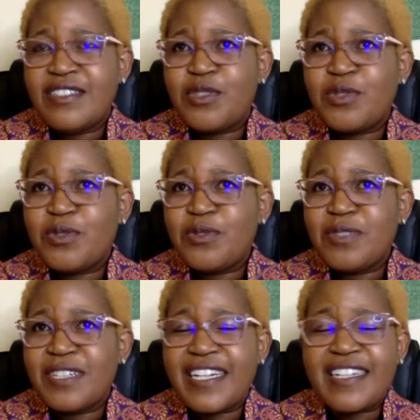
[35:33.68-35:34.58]

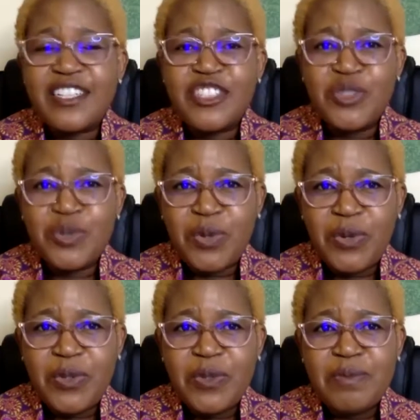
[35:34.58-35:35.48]
to get a new
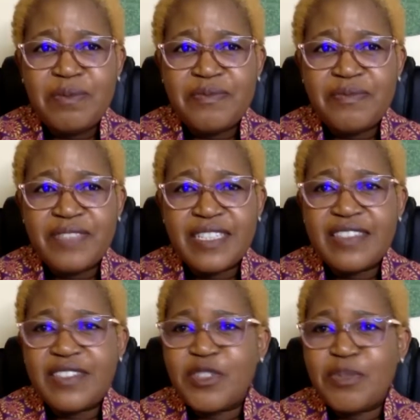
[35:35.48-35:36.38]
home,
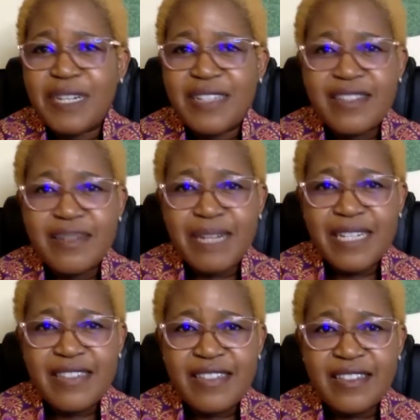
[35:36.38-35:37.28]
is to master
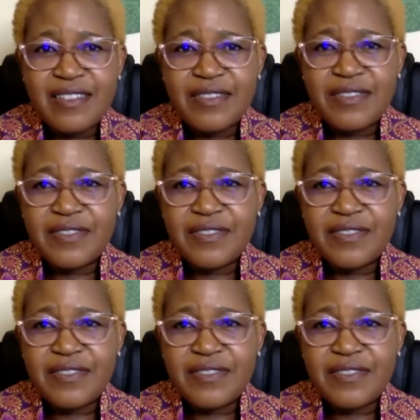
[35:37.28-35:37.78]
myself